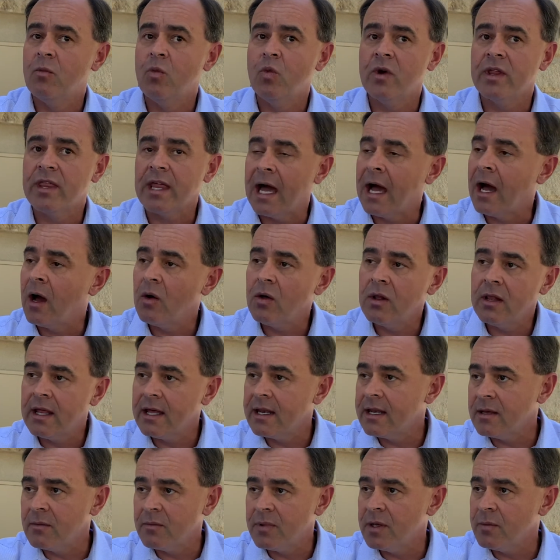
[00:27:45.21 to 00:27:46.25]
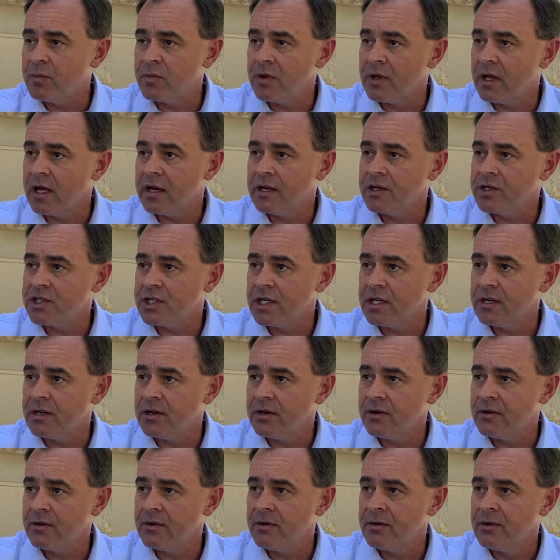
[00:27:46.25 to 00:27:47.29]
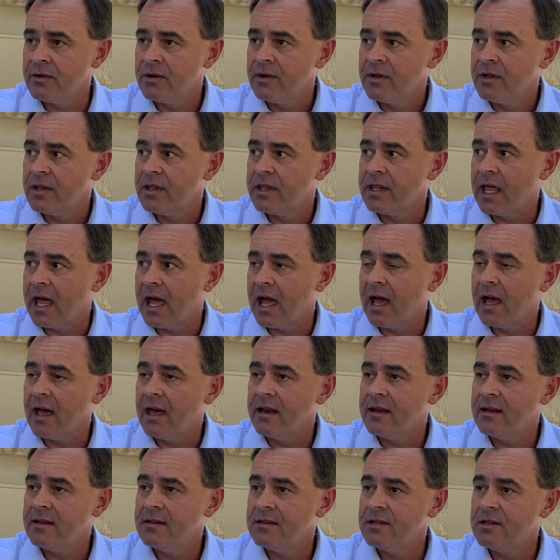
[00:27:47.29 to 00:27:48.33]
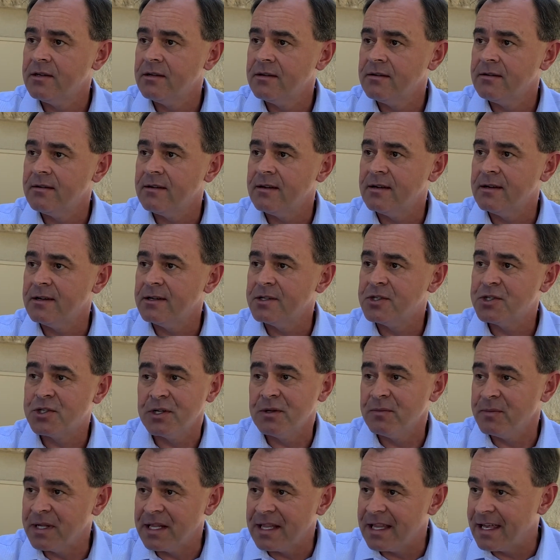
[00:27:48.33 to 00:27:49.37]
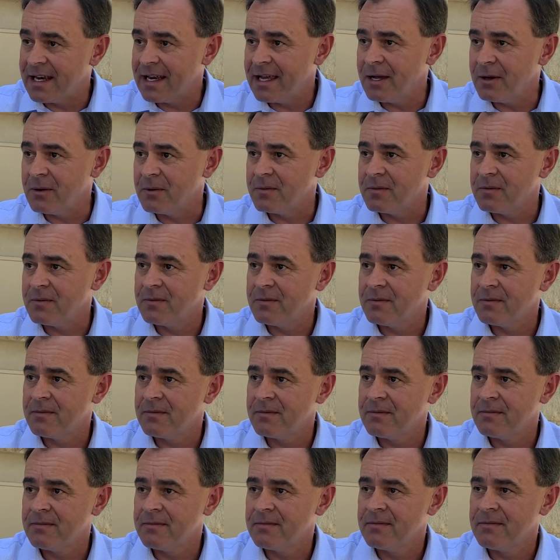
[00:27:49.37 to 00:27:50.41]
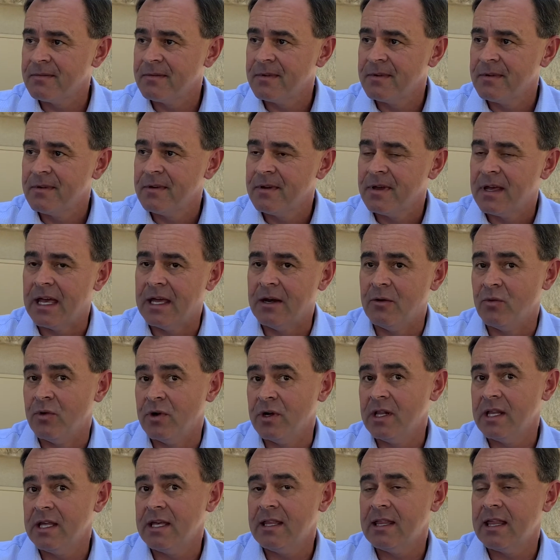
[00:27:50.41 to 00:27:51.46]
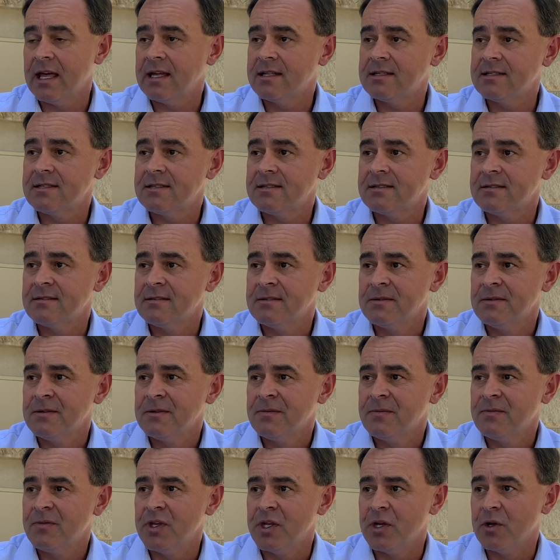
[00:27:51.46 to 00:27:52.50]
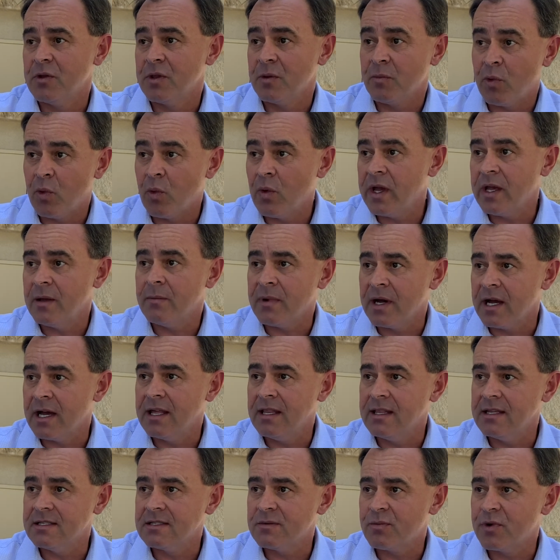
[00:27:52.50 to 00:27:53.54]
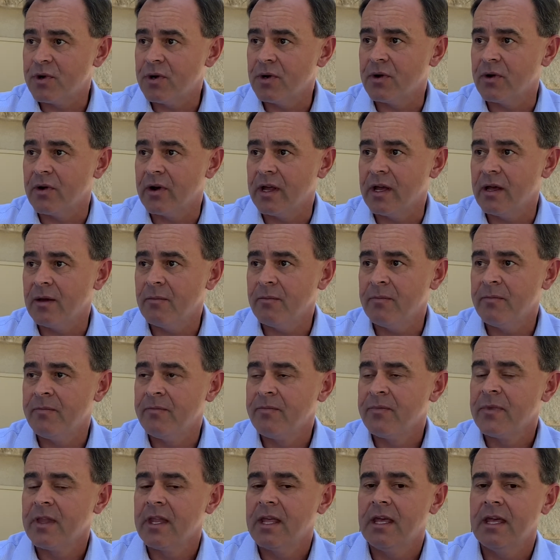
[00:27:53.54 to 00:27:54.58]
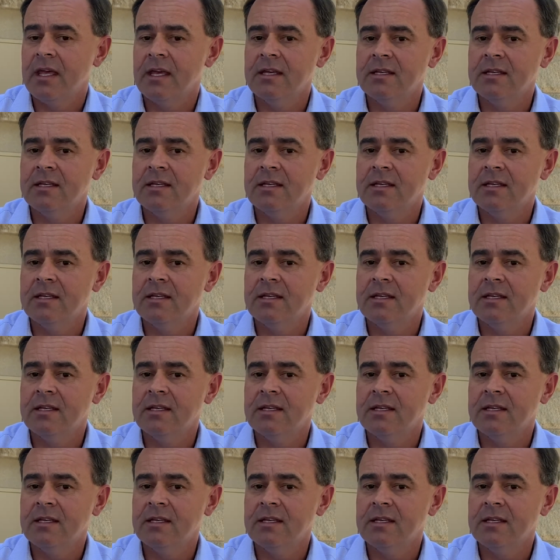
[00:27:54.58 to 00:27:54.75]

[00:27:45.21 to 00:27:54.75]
Without letting people out of jail that shouldn't be let out. And really that's, you know, the point behind this program, mm-hmm.